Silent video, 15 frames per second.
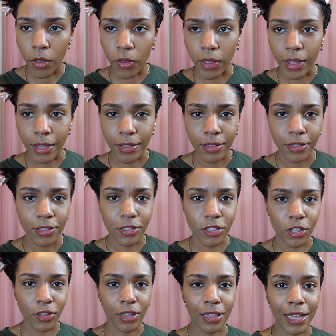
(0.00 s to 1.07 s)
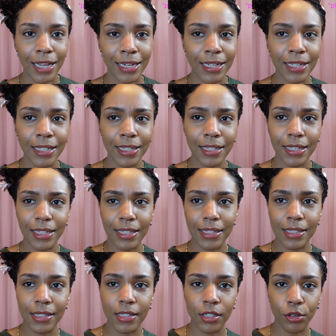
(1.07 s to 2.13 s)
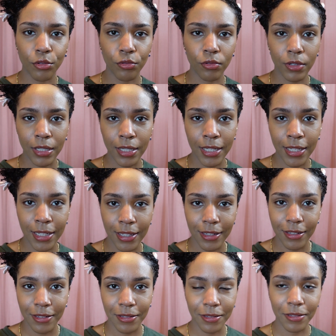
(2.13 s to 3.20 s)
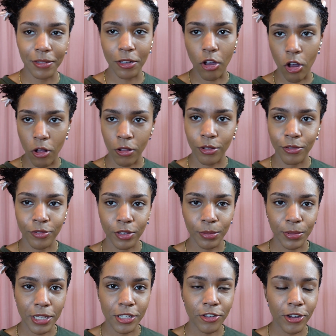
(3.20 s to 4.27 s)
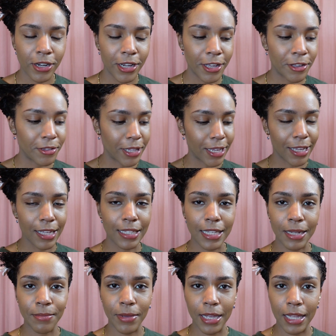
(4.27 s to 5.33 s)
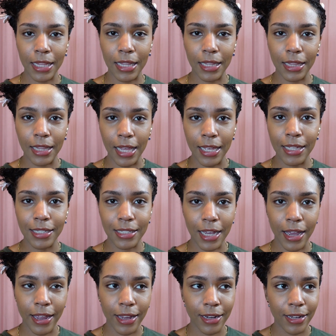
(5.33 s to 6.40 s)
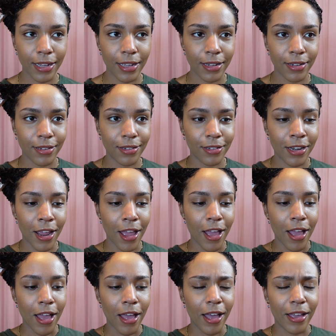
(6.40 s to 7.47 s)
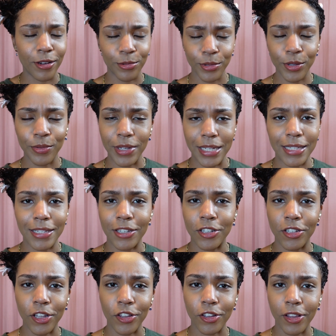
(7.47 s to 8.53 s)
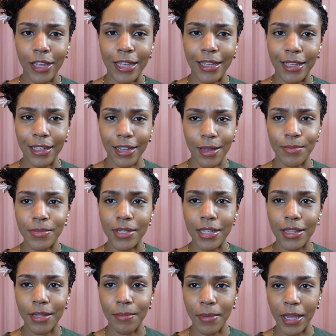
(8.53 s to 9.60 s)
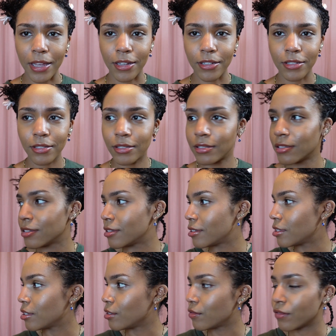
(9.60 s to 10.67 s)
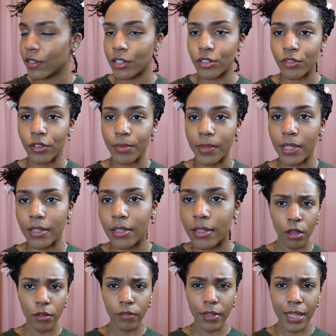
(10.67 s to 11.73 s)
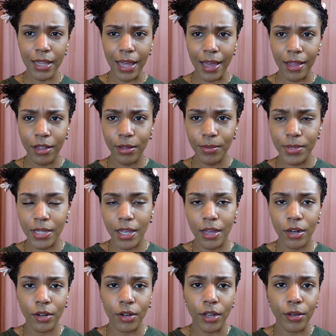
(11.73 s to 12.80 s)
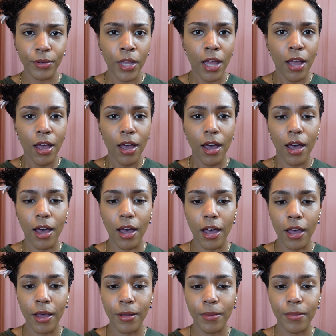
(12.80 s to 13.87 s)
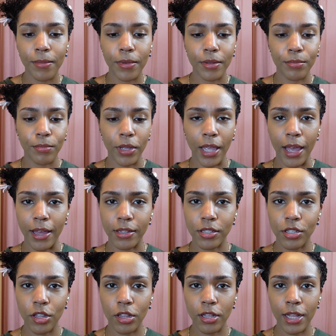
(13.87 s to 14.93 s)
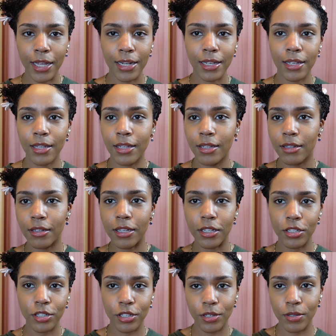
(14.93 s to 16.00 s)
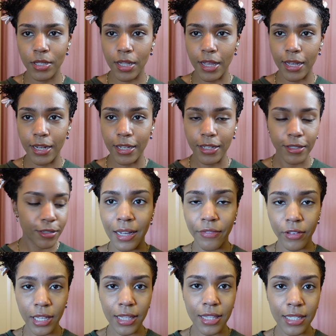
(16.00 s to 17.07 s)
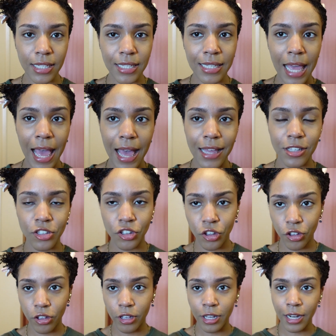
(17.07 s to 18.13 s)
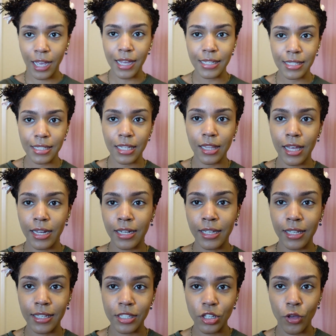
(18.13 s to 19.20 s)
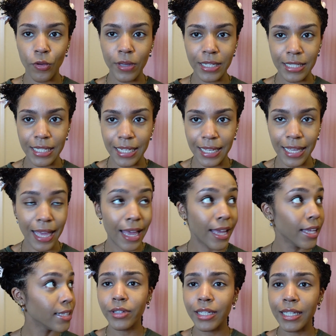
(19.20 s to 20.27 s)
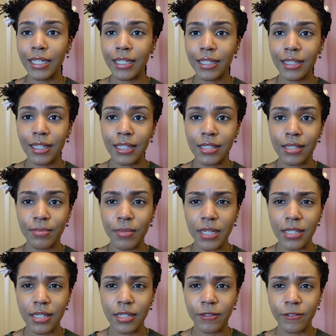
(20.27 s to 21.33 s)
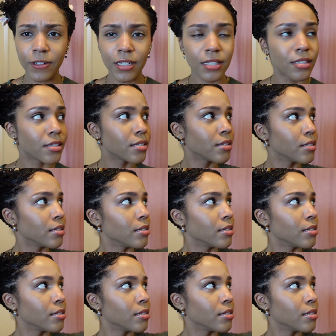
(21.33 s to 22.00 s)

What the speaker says: Okay, so the lighting is really all over the place right now. Like I said, my light died and I don't want to wait until another light comes in the mail to finish filming. Hopefully that helps. I don't know. But yeah, so the lighting, excuse the lighting. I feel like this is as good as the lighting is going to get. Hopefully this makes a difference.